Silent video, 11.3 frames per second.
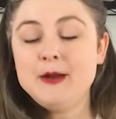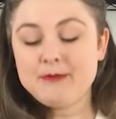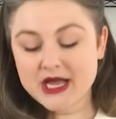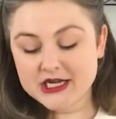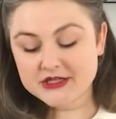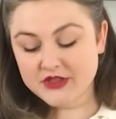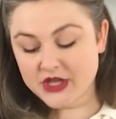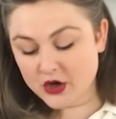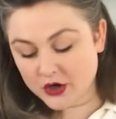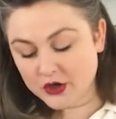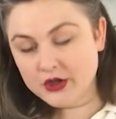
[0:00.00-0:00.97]
But the
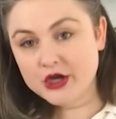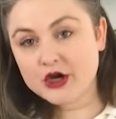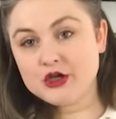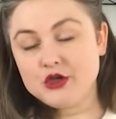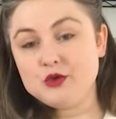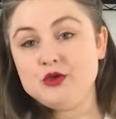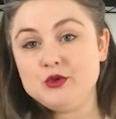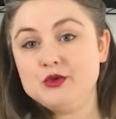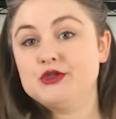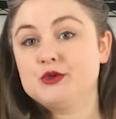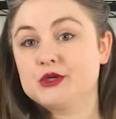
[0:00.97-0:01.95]
earlier you
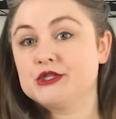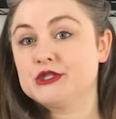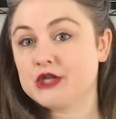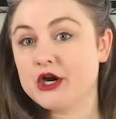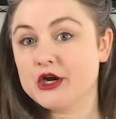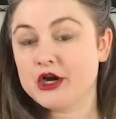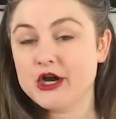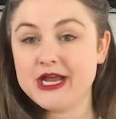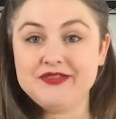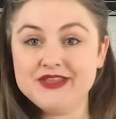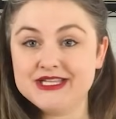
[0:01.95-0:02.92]
use your starter
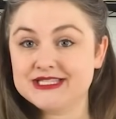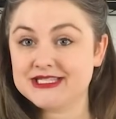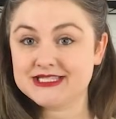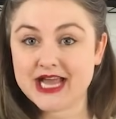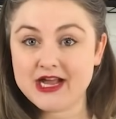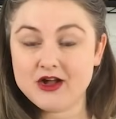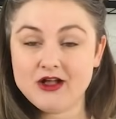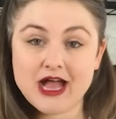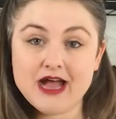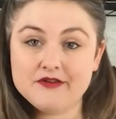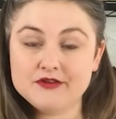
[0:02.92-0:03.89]
in this cycle
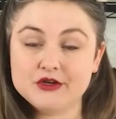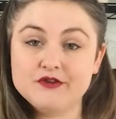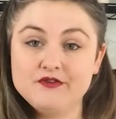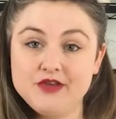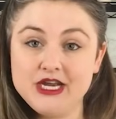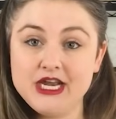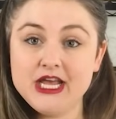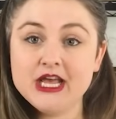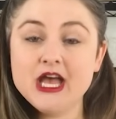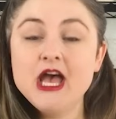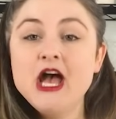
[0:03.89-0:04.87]
after
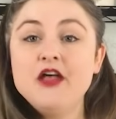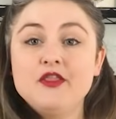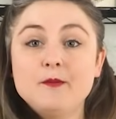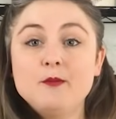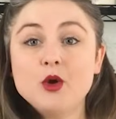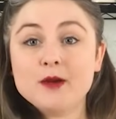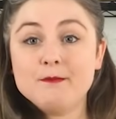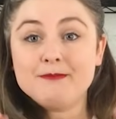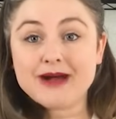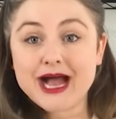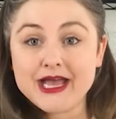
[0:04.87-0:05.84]
feeding, the more
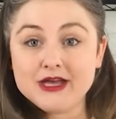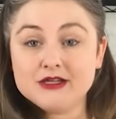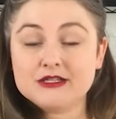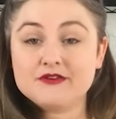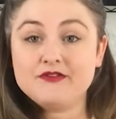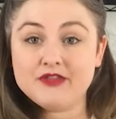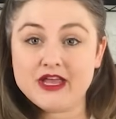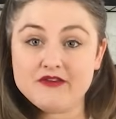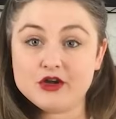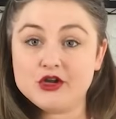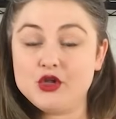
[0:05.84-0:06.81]
mild
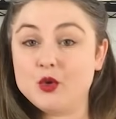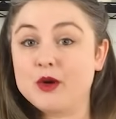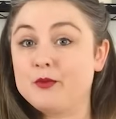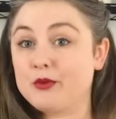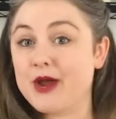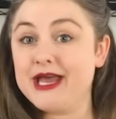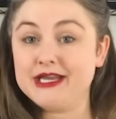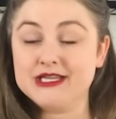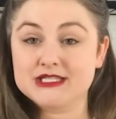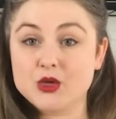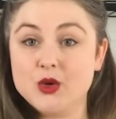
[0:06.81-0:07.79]
flavored your bread
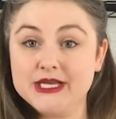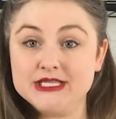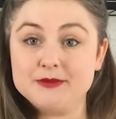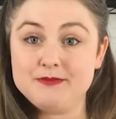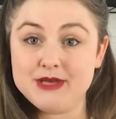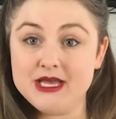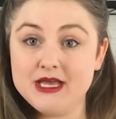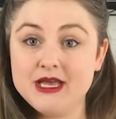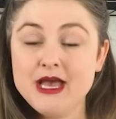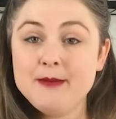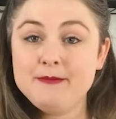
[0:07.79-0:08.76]
is going to be
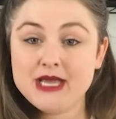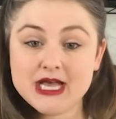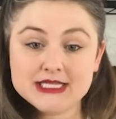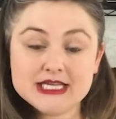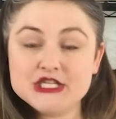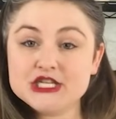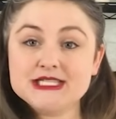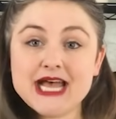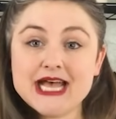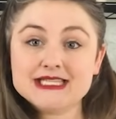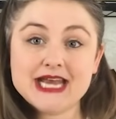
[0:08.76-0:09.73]
because it just
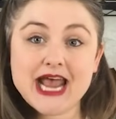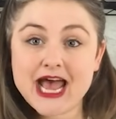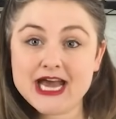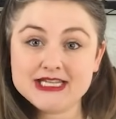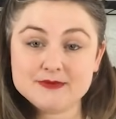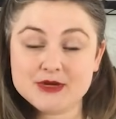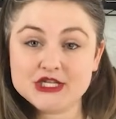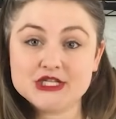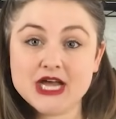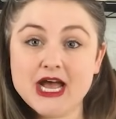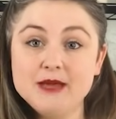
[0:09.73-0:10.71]
hasn't had as much
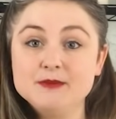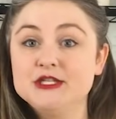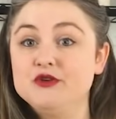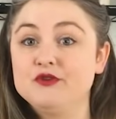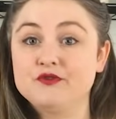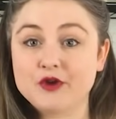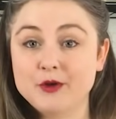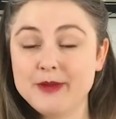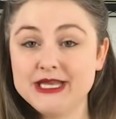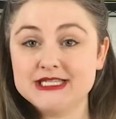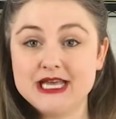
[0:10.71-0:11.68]
time to
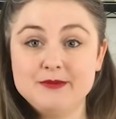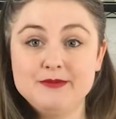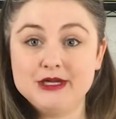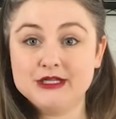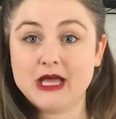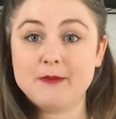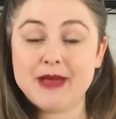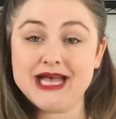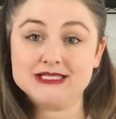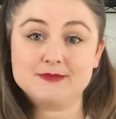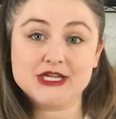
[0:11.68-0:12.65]
ferment and build up
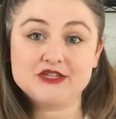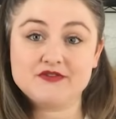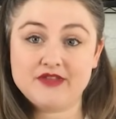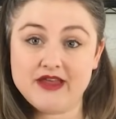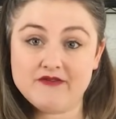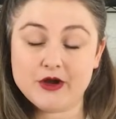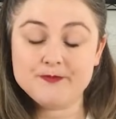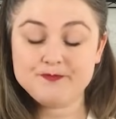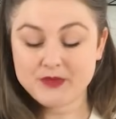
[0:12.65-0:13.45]
as much flavor.